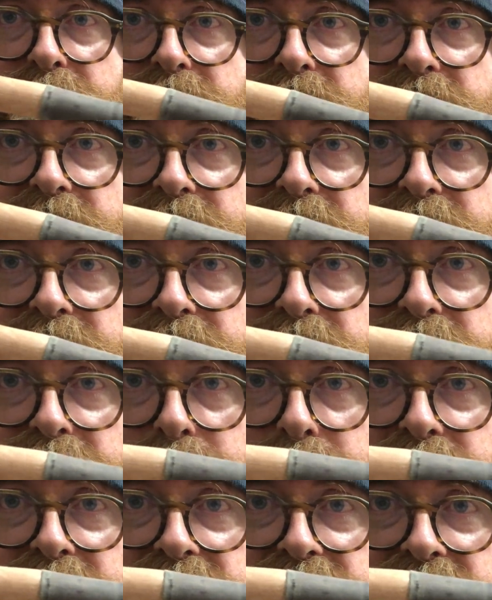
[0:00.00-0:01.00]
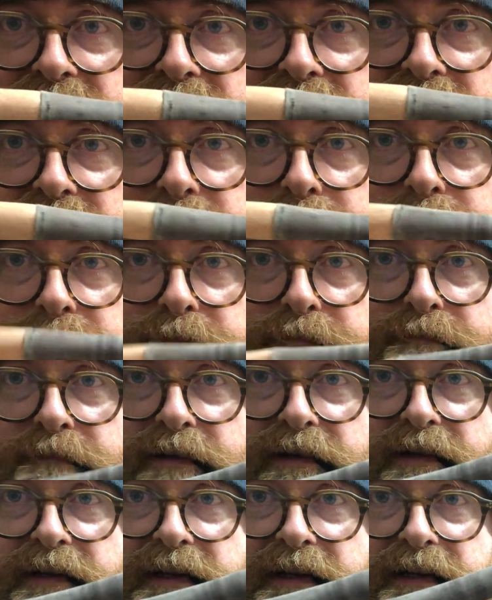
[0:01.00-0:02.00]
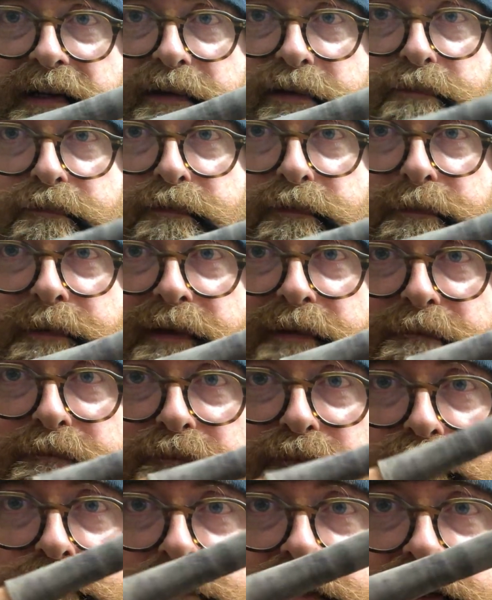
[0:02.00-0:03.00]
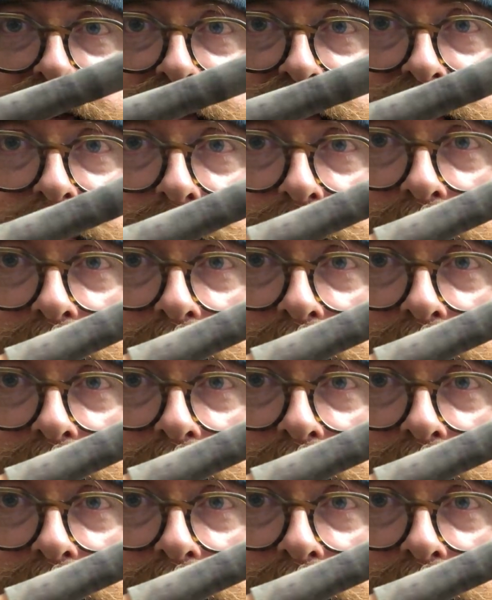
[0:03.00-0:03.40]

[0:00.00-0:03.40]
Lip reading: and he's just been sat there like this for about 4 weeks.